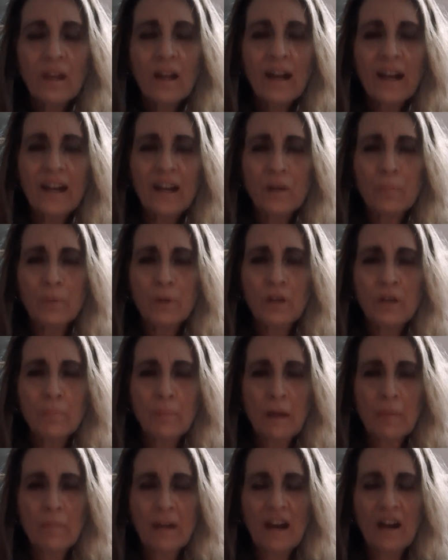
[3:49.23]
I got to put in
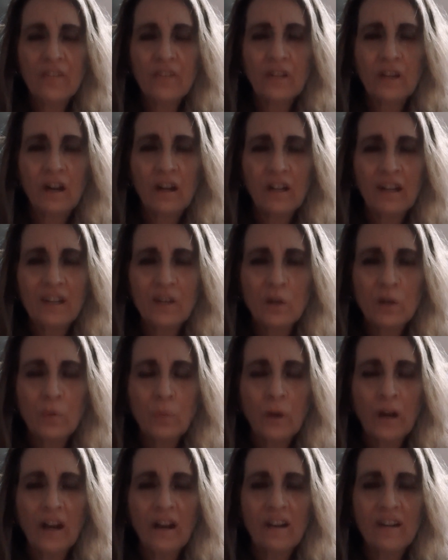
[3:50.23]
my mouth guard. I quit
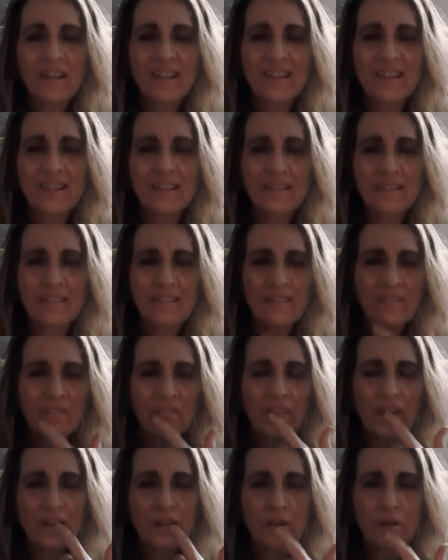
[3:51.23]
wearing it and
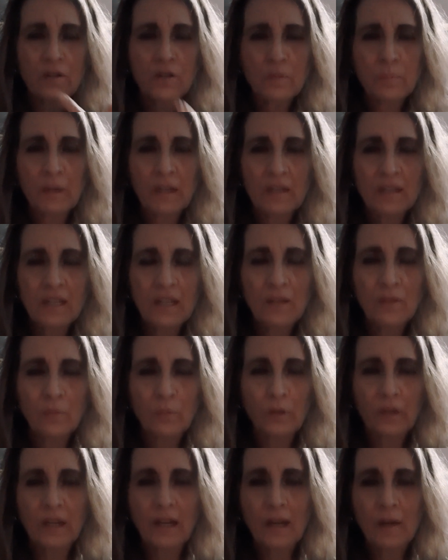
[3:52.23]
I noticed my teeth
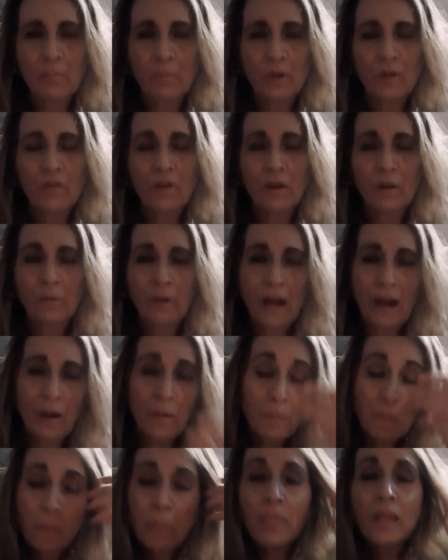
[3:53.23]
were kind of moving
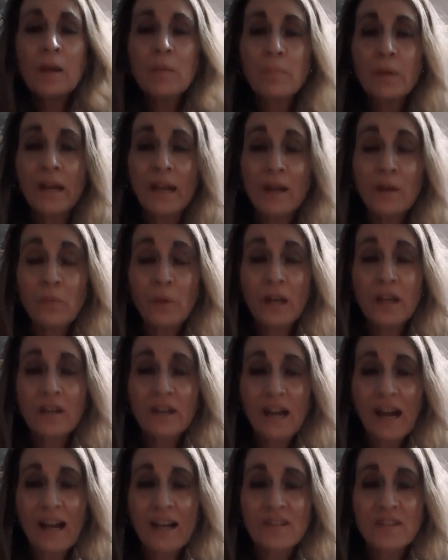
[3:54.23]
around. But anyway, you
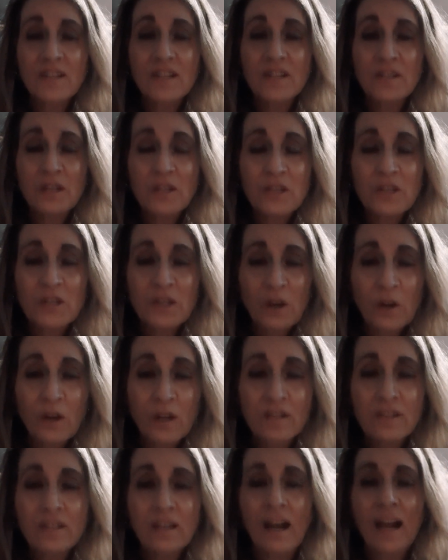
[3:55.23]
guys, this is so
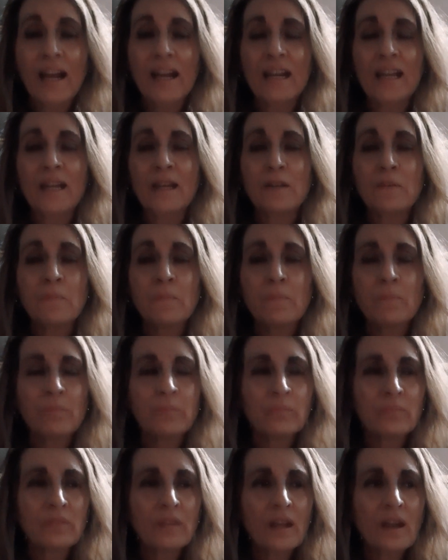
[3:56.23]
exciting.
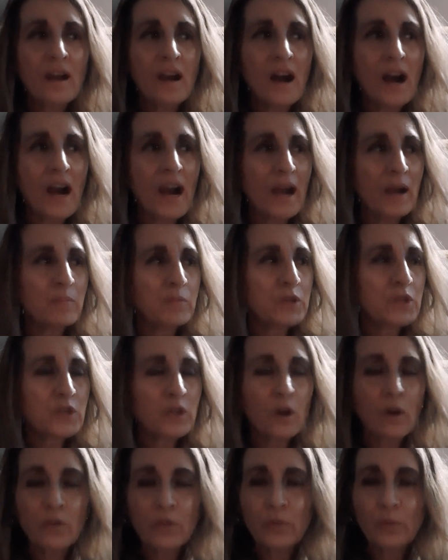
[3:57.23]
I am
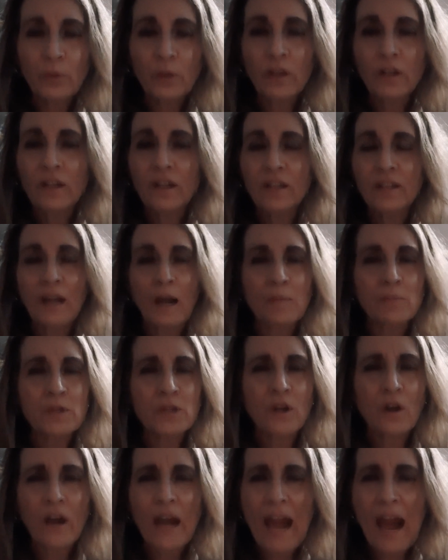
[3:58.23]
so thrilled. I'm
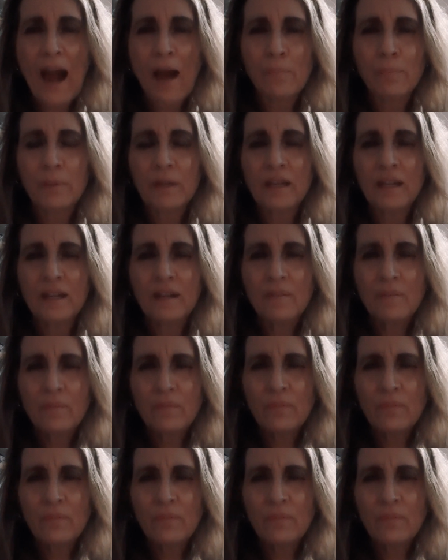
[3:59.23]
so happy.